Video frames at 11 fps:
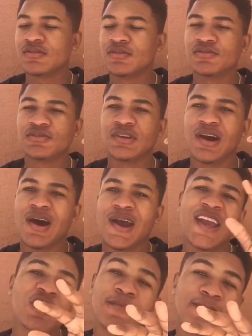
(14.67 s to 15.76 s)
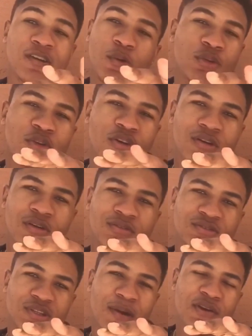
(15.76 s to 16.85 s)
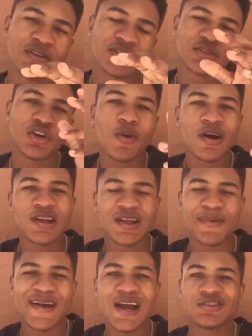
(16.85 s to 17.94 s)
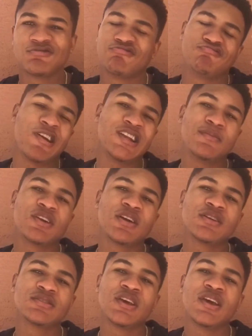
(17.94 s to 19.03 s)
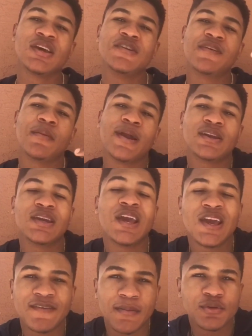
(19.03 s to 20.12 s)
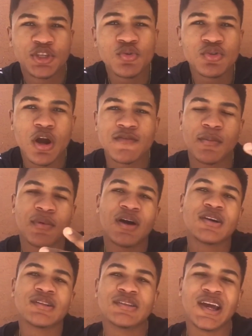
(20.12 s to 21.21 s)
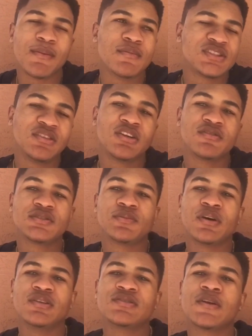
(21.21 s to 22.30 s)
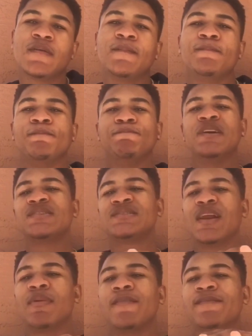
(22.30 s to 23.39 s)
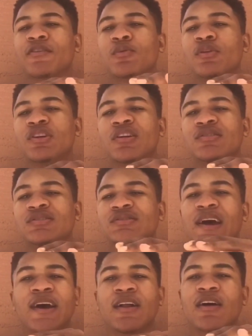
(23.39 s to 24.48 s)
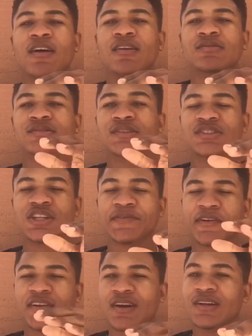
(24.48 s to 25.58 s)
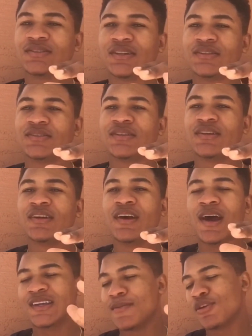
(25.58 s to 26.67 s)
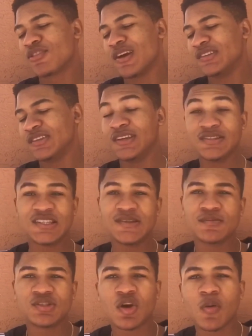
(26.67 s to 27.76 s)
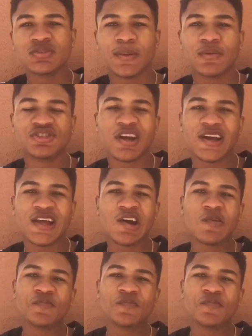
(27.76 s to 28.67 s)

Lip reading: So, I ain't gonna flirt with no girls. So I'm gonna just go on and I'm gonna ask random girls if I'm cute or if I'm ugly, and I'm gonna see their response. This is not about flirting with girls at all. This is just for the content. I came across it. It seems dope, so I'm gonna try it out.